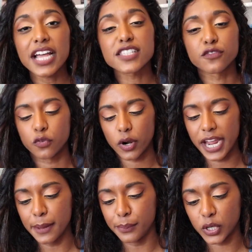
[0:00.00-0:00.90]
asked for
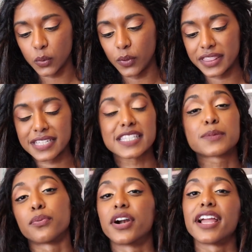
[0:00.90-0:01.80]
a book with
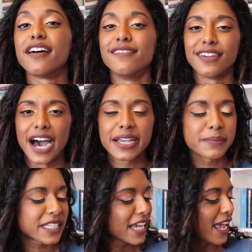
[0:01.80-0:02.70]
spring
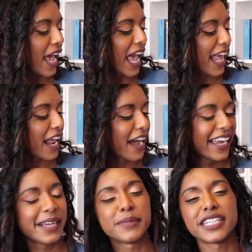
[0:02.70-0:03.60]
vibes, and
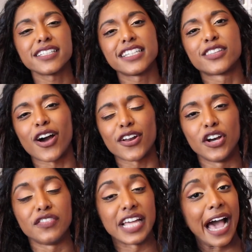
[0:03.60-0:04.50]
I immediately thought
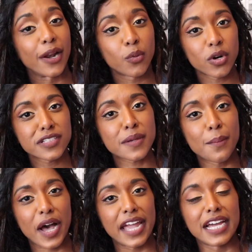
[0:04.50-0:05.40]
of The Henna Wars
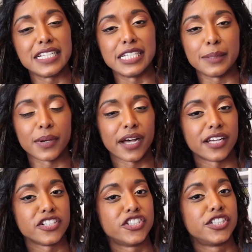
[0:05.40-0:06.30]
by
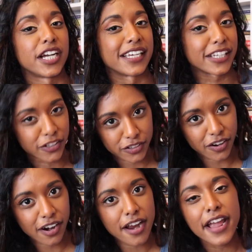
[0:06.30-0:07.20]
Adiba Jigirdar,